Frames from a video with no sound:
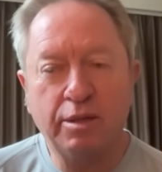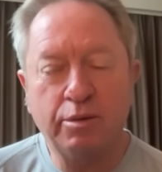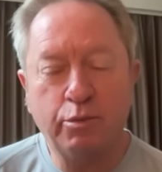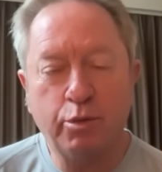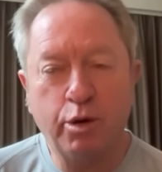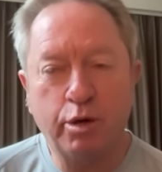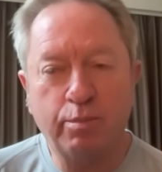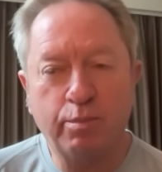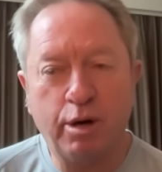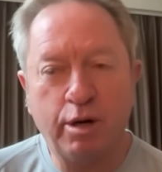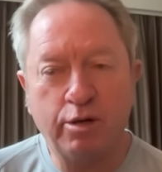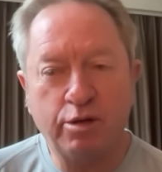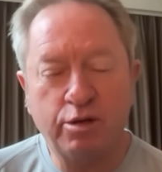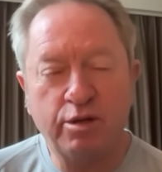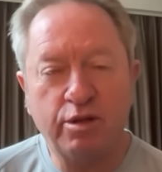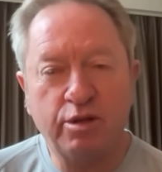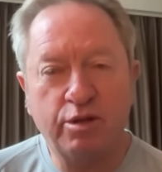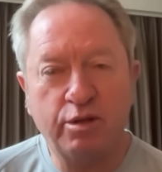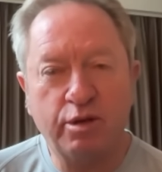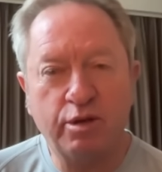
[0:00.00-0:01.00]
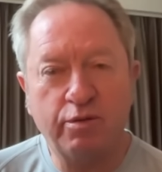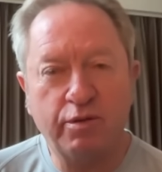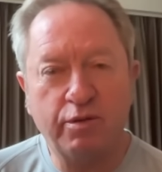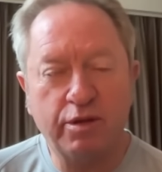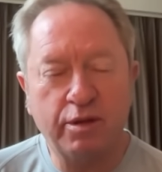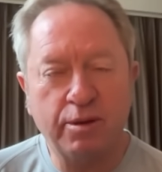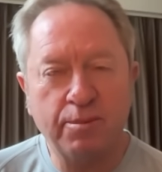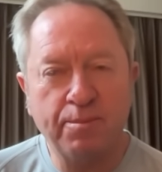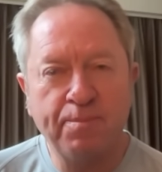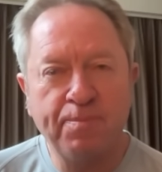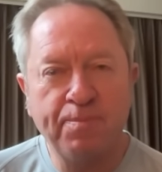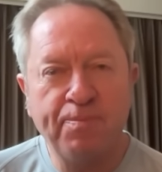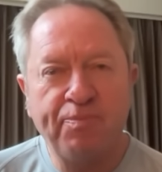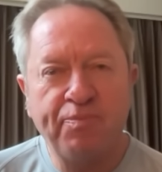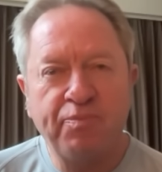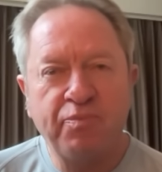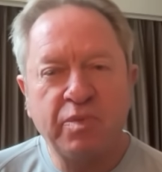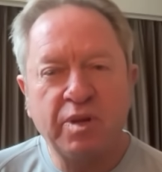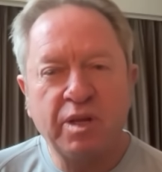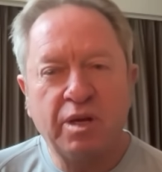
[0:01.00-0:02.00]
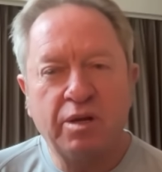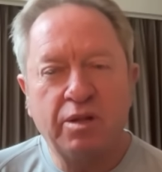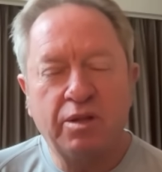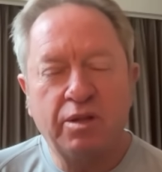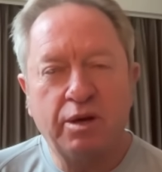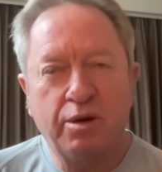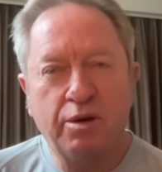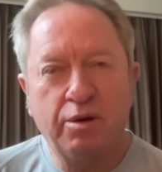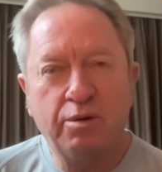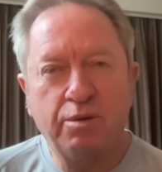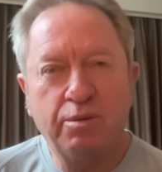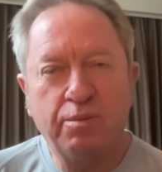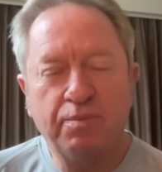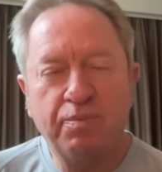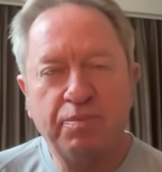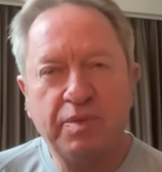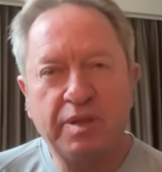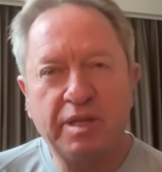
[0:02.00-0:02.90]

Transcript: work barge on the surface. So